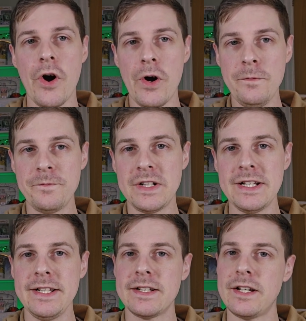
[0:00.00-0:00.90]

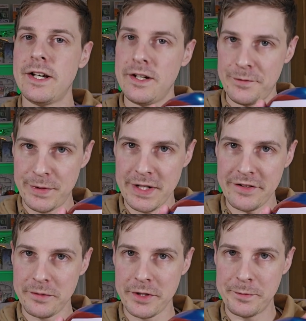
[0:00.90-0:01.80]
hopefully we'll
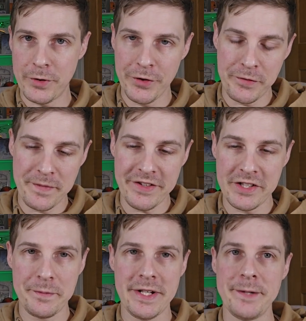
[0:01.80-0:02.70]
get some good pulls from this
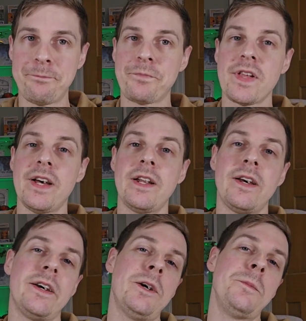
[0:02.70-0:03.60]
in a minute, and
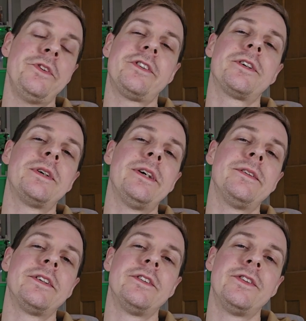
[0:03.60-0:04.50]
I hope you stuck
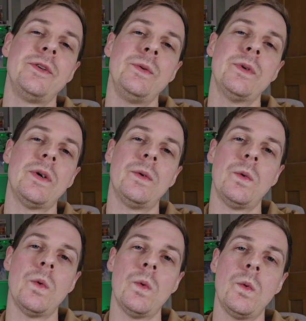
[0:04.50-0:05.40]
around to
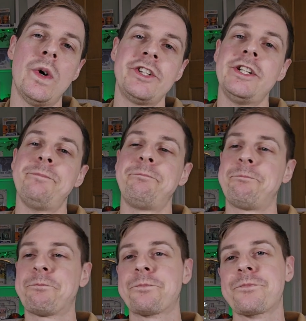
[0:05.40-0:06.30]
watch it,
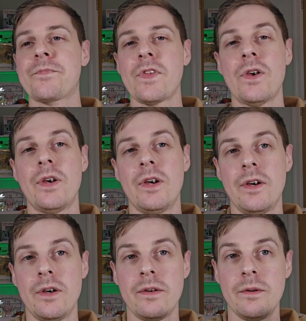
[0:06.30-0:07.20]

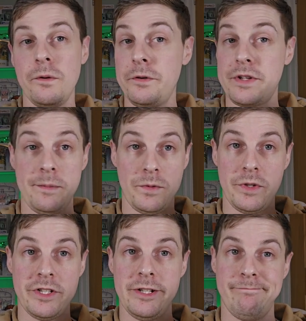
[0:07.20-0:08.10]
or skip to
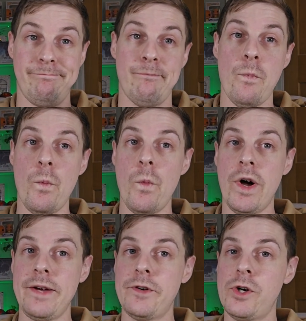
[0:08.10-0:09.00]
watch it,
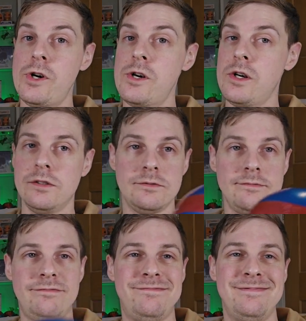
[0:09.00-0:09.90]
whatever.
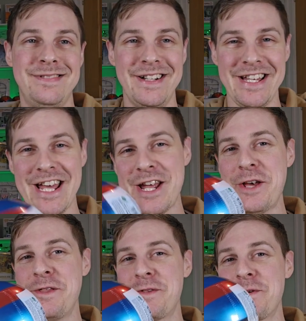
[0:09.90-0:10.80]

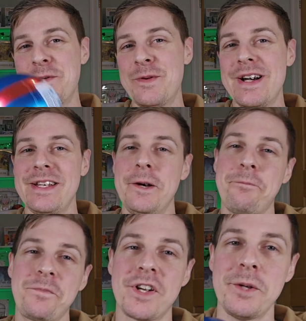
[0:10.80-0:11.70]
Either way,
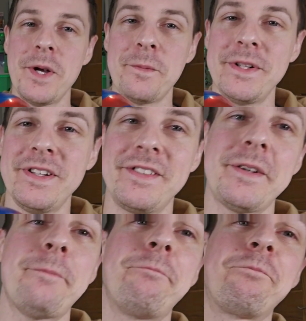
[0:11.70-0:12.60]
gonna be opening this
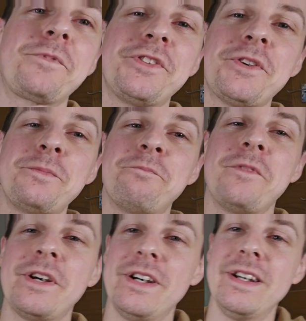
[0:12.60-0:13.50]
up, so
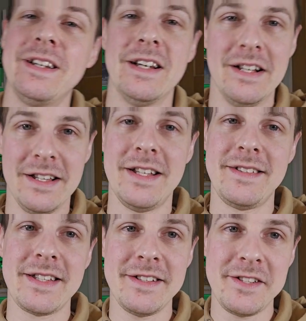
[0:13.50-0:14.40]

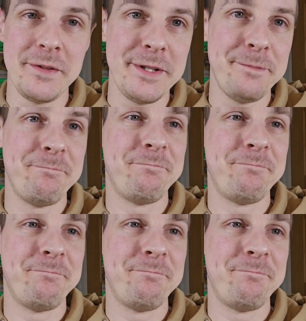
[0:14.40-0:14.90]
let's get to it.